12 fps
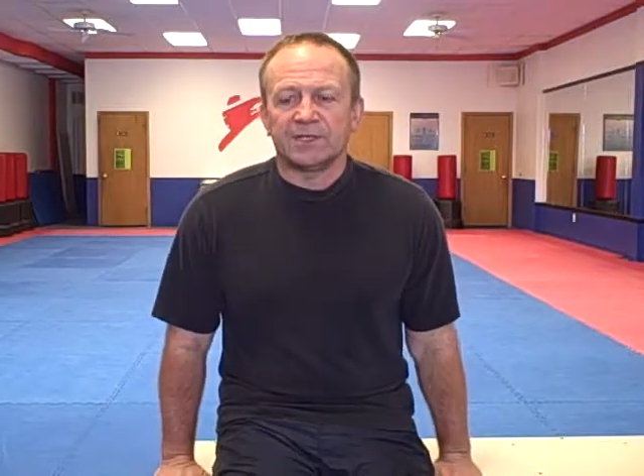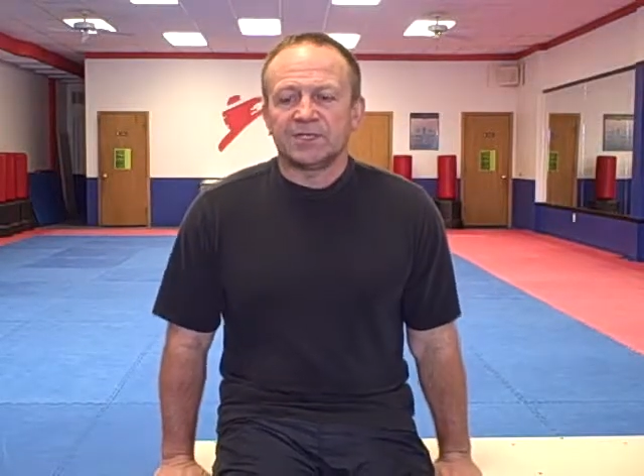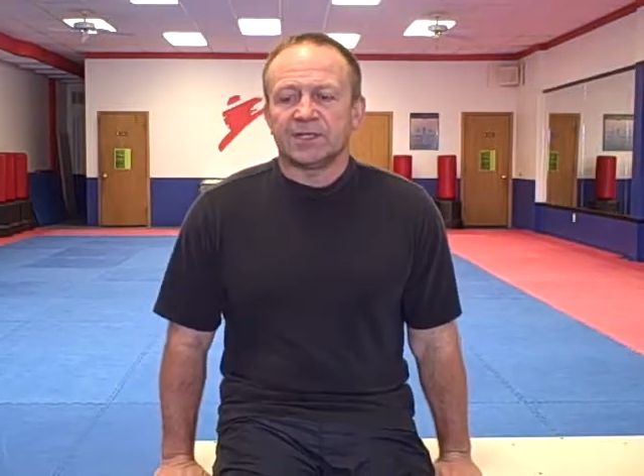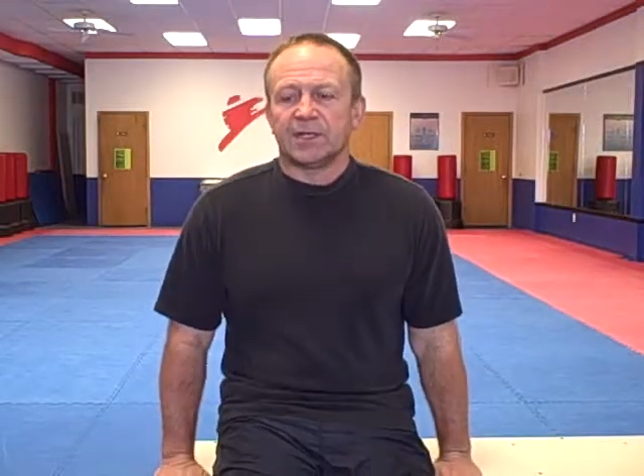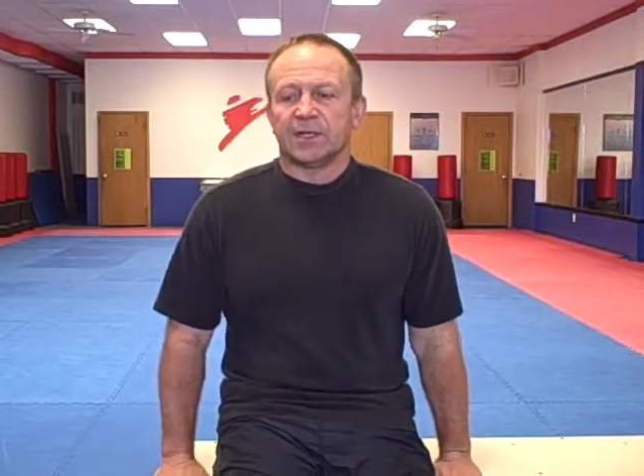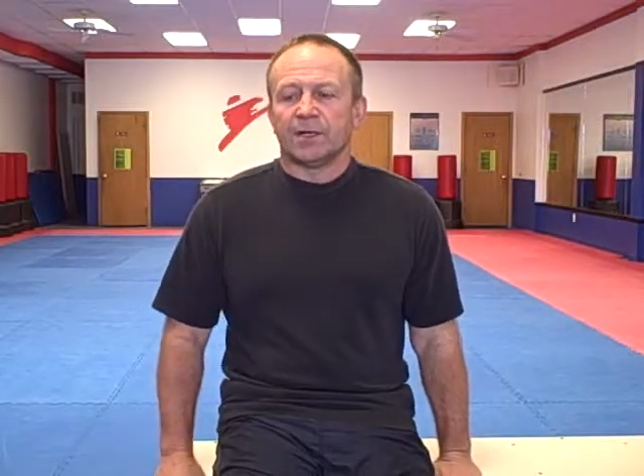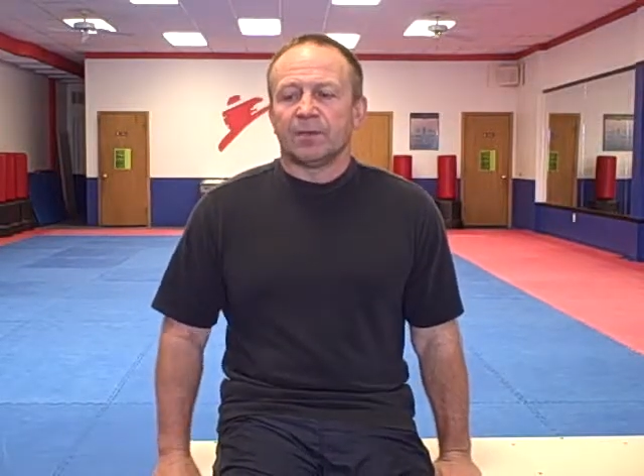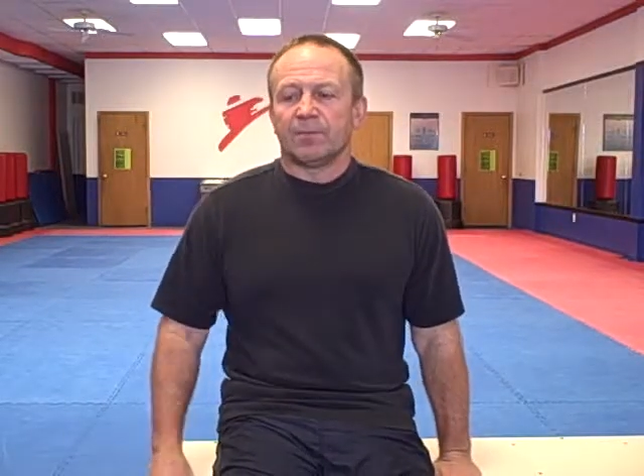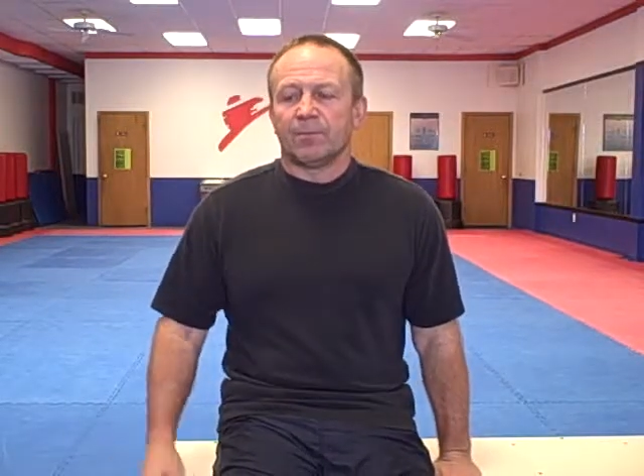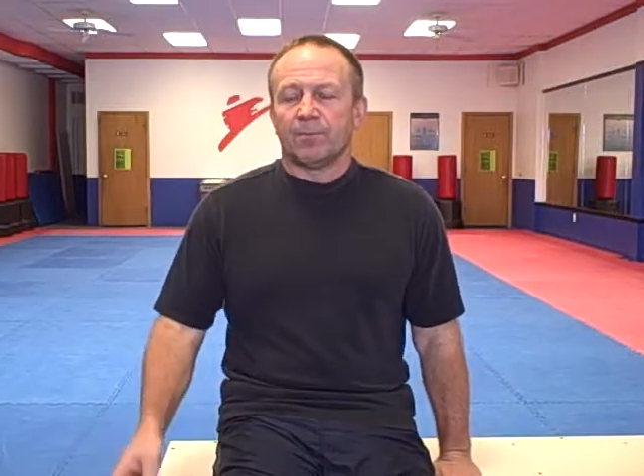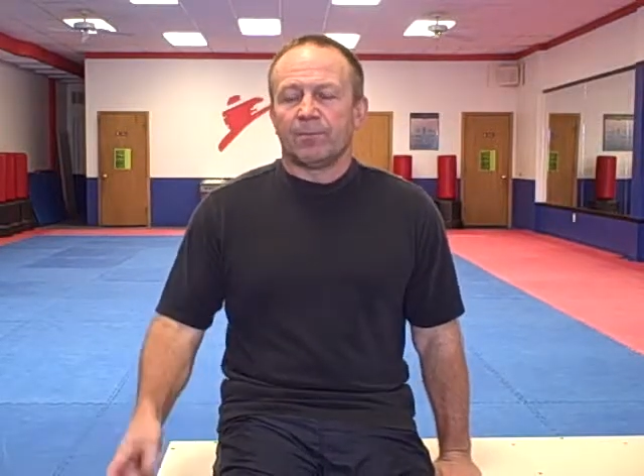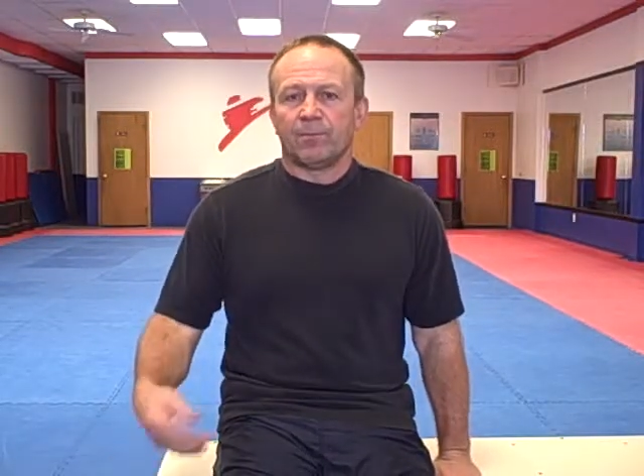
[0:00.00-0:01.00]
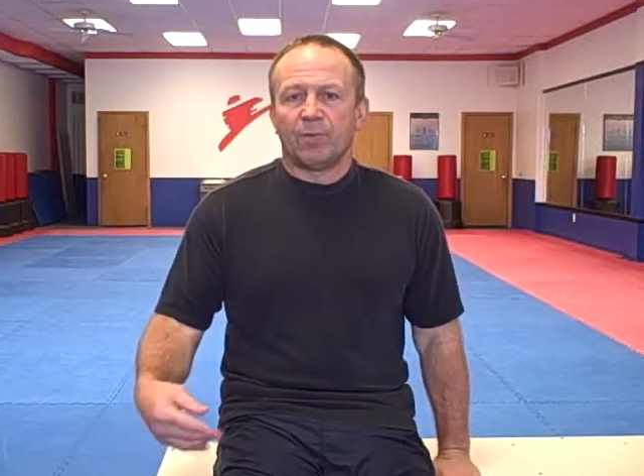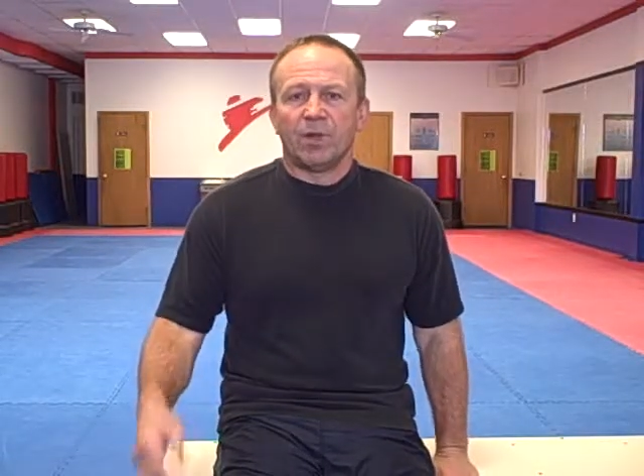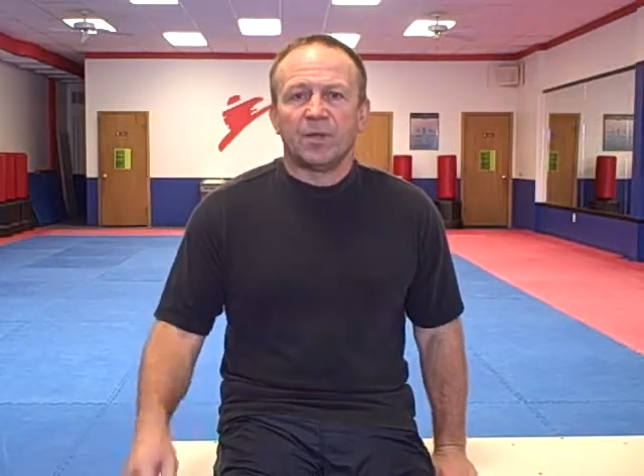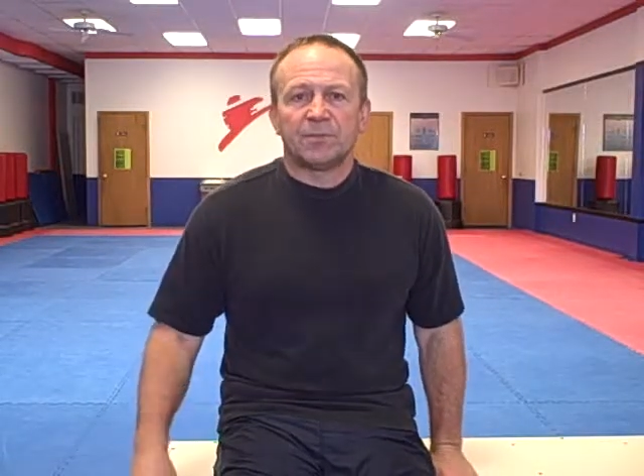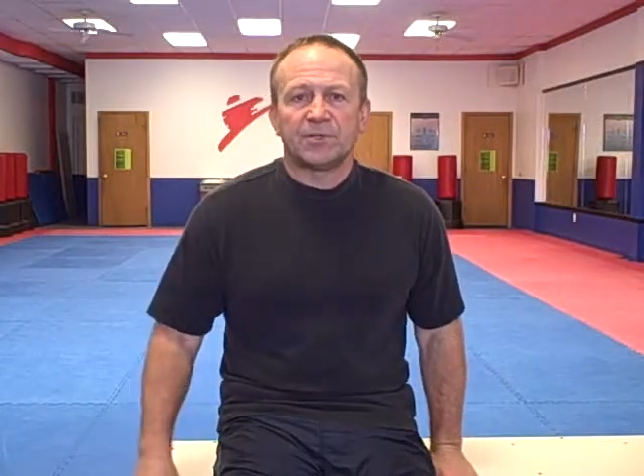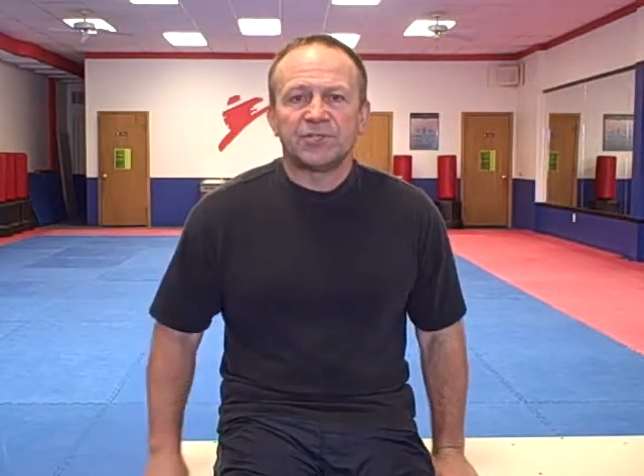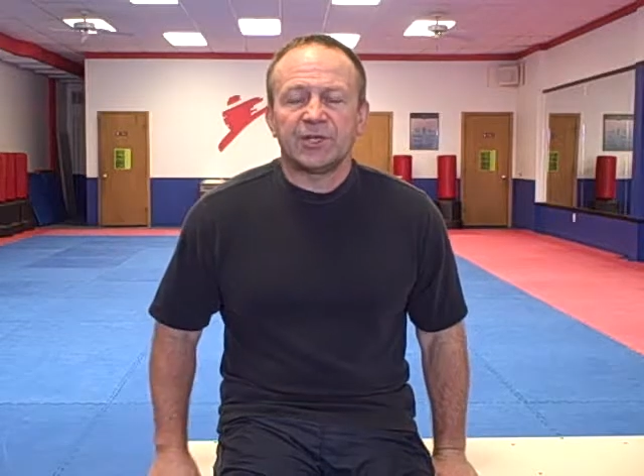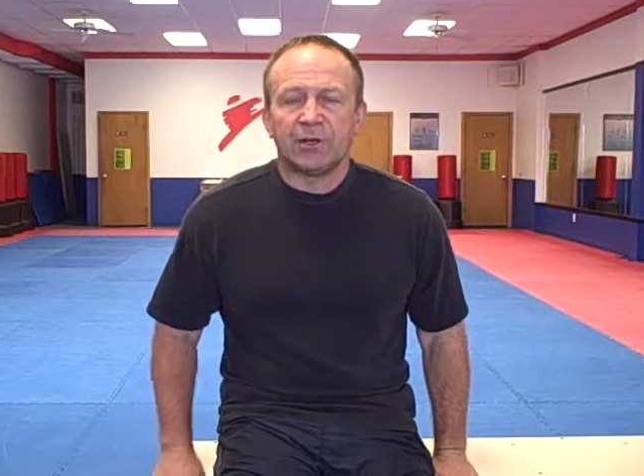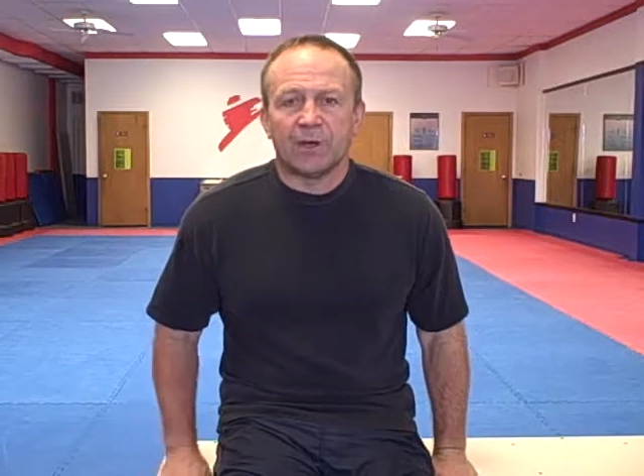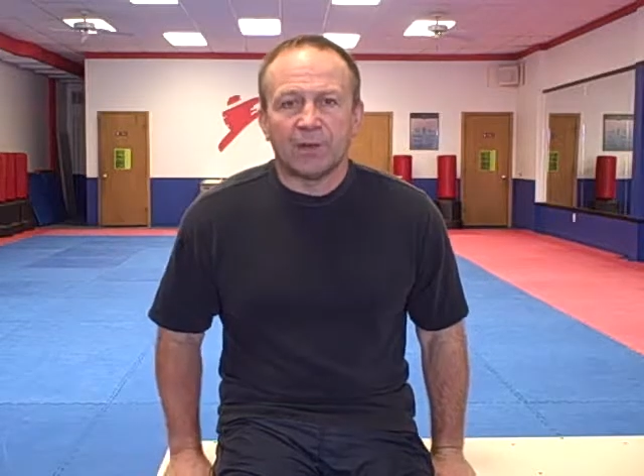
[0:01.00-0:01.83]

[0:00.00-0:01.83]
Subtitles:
said, "Pull up a chair.